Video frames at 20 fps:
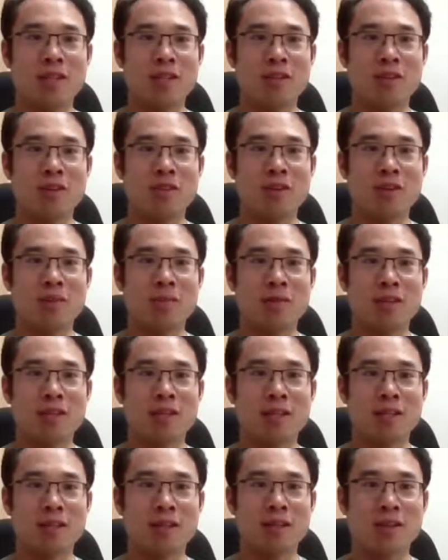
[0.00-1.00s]
So I'm going to
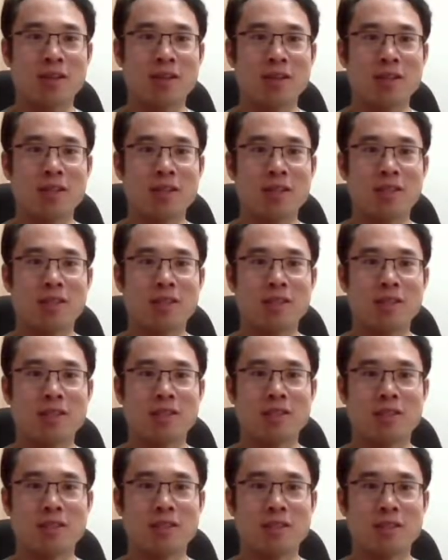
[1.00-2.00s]
click on
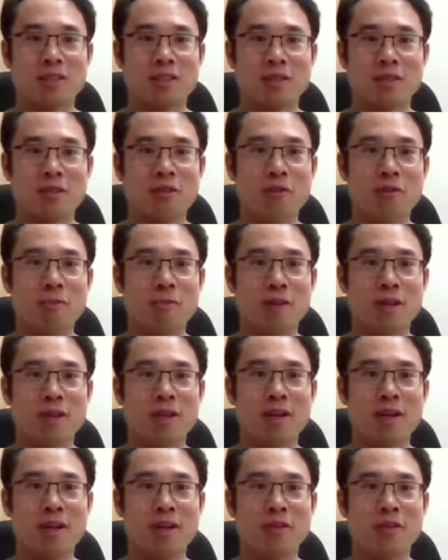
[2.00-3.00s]
this
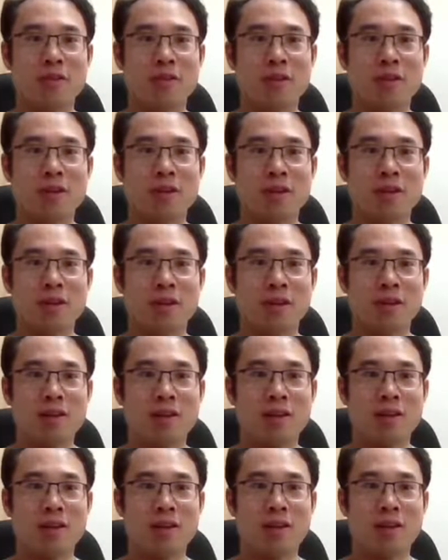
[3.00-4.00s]
open other,
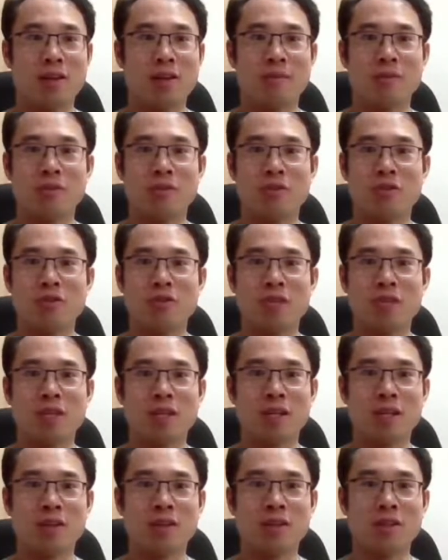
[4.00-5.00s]
and I'm going to choose
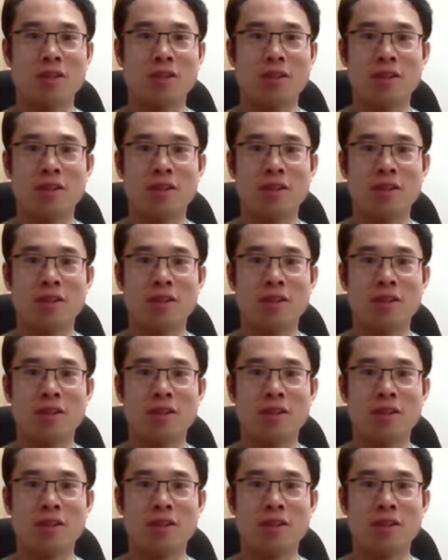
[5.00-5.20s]
color.